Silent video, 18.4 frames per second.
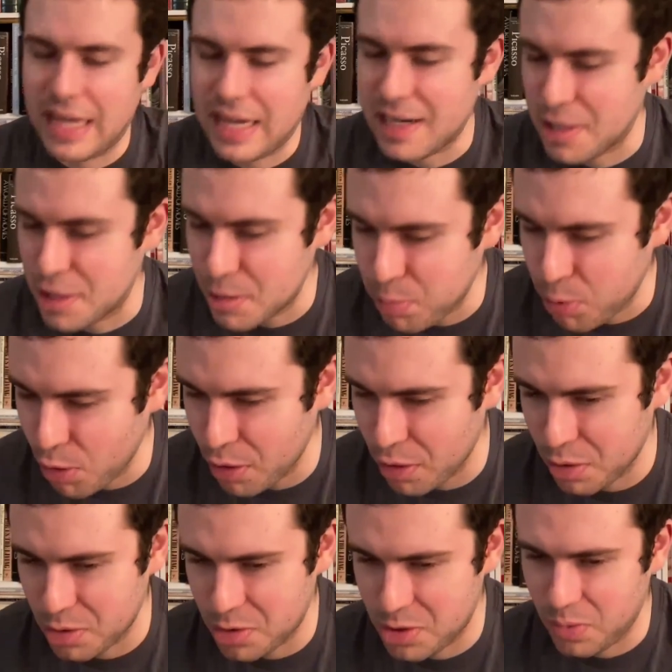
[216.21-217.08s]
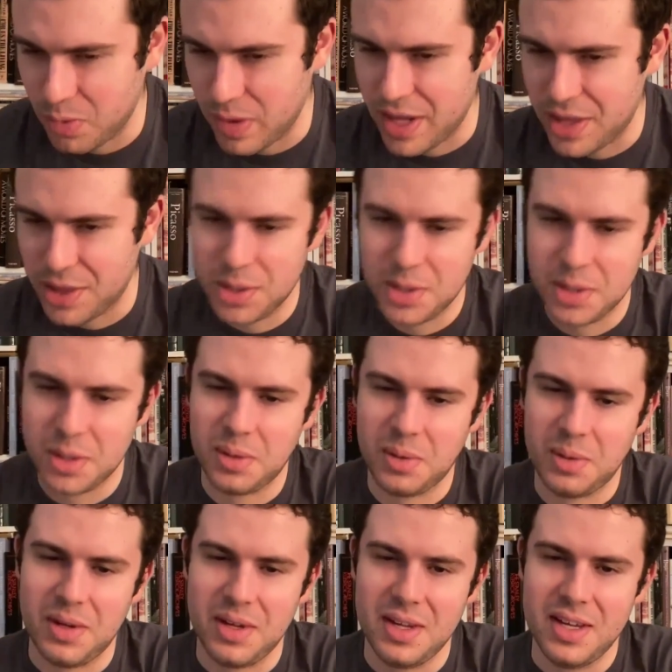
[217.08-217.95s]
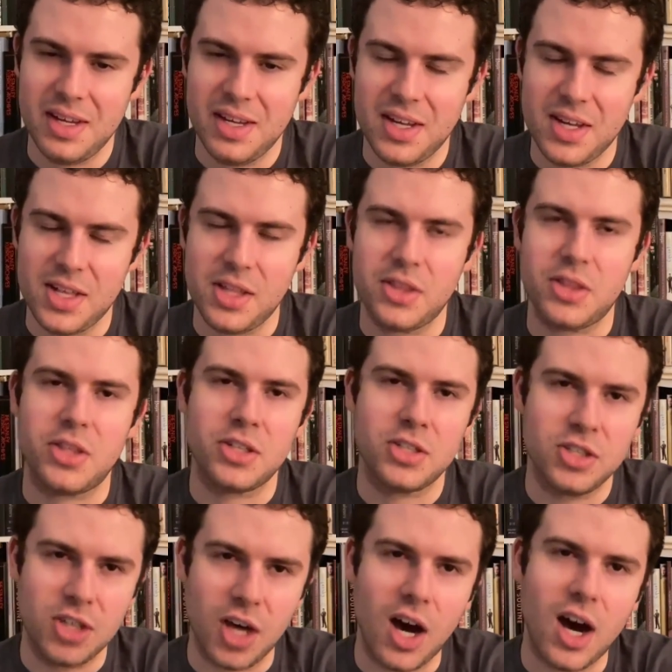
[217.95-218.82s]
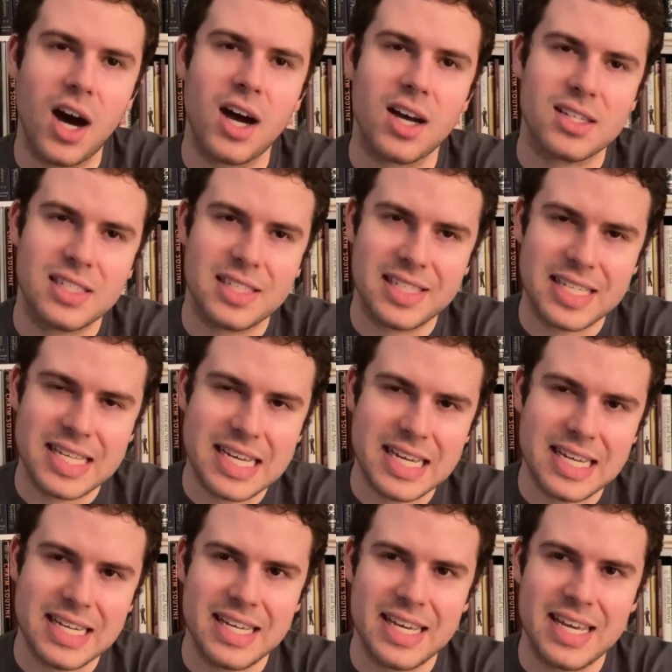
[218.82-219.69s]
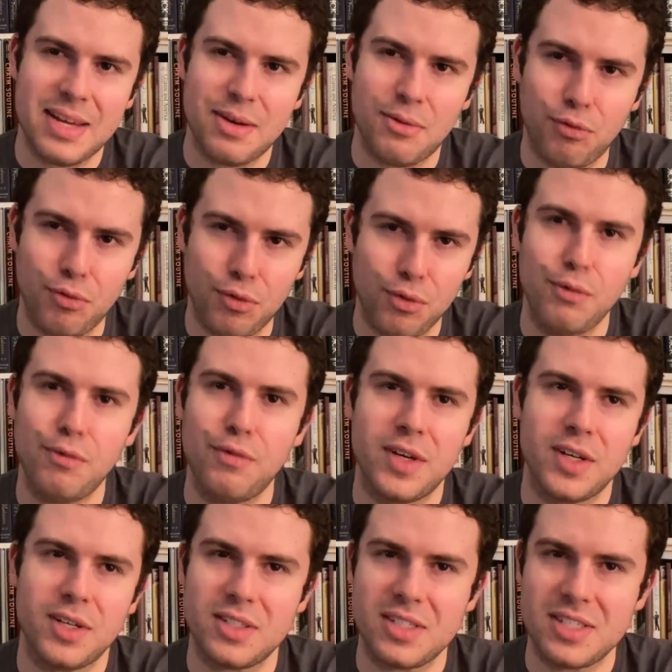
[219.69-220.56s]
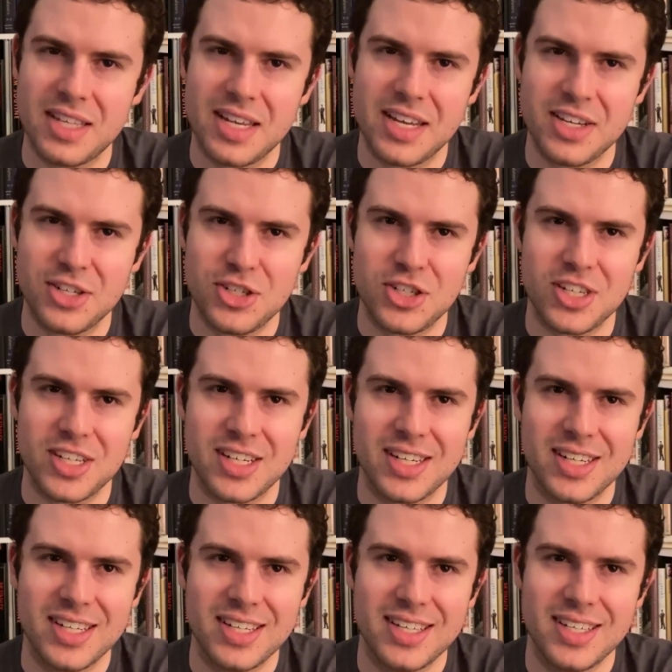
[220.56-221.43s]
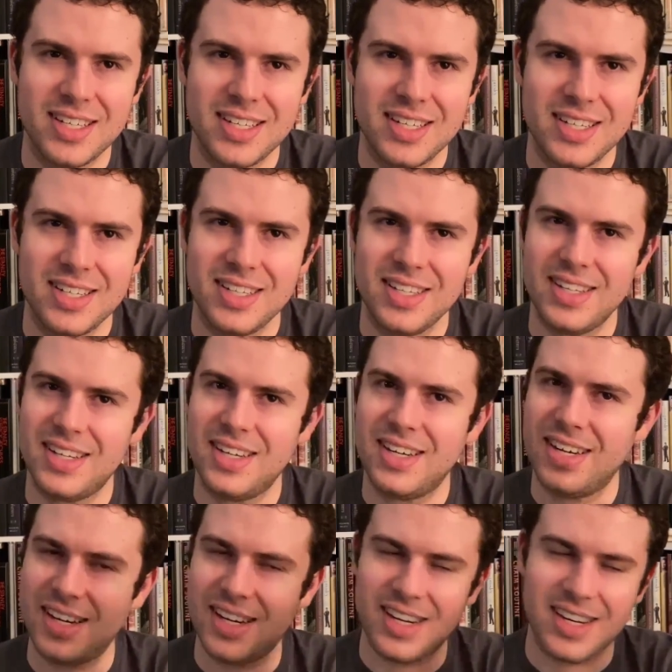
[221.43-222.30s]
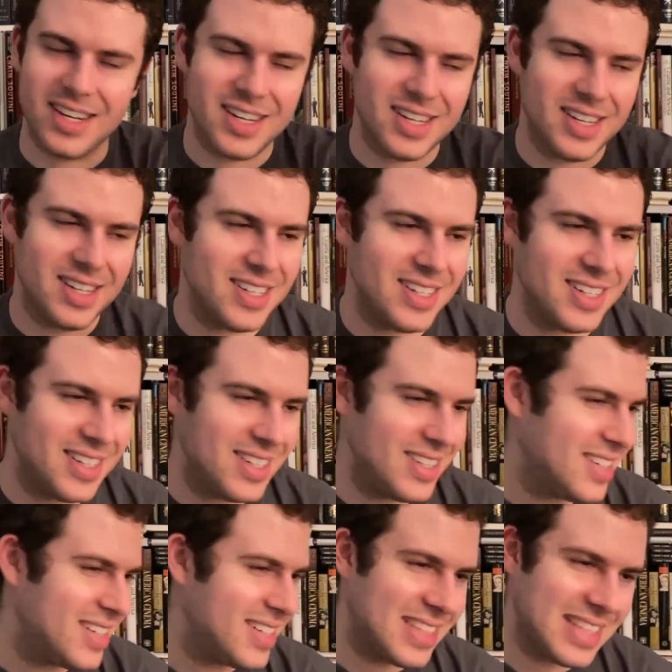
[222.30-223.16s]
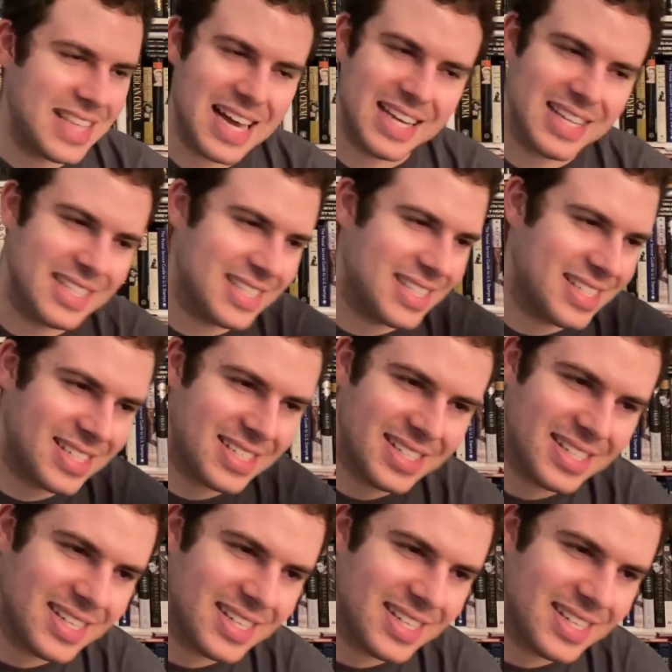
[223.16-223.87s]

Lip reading: any spoilers away, though, the dog scene in Fruitvale Station. That just